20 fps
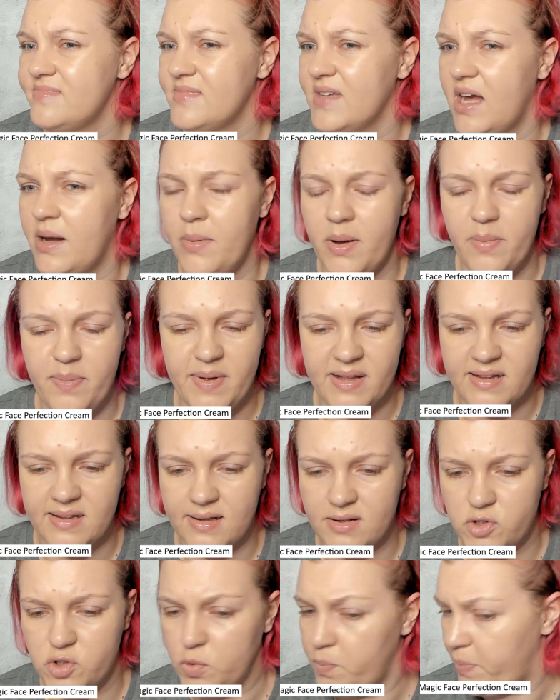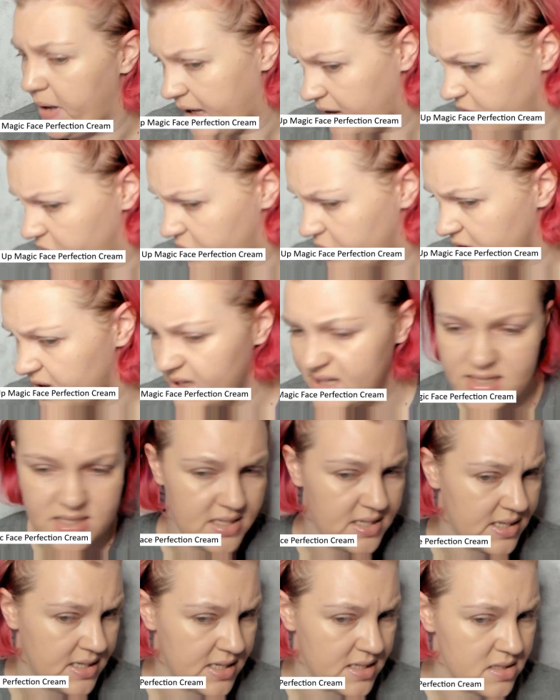I might be a little too pale for
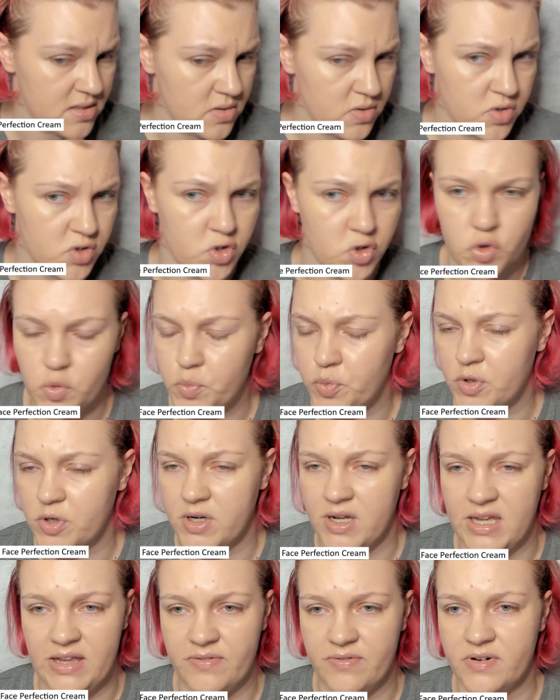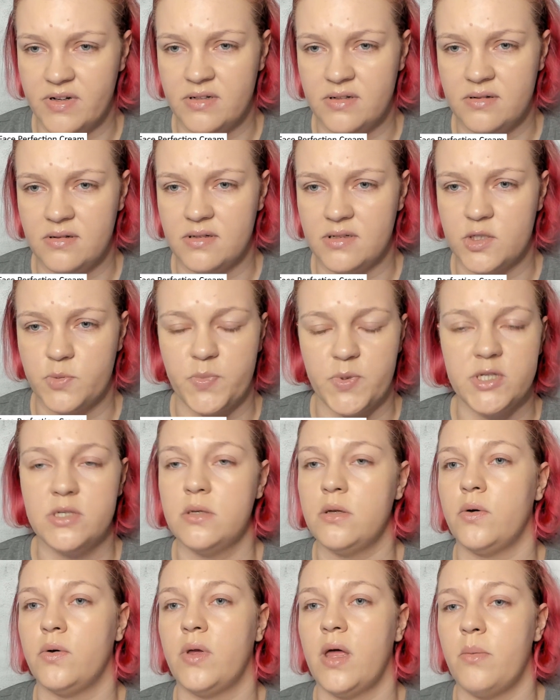this. It doesn't look super even,
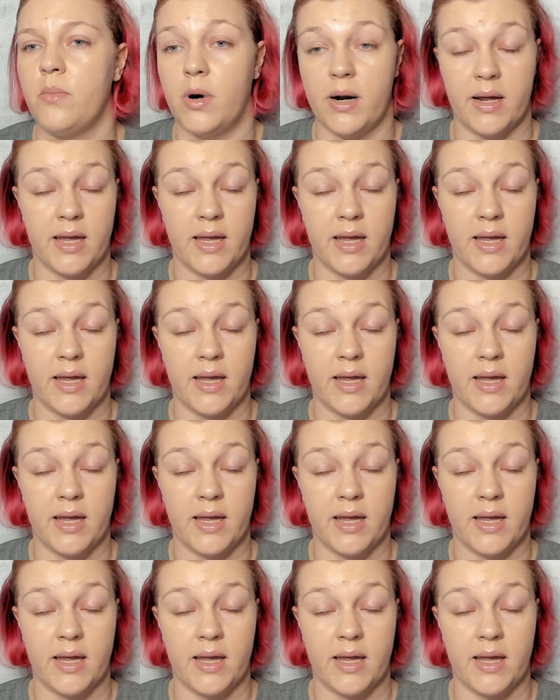especially on camera.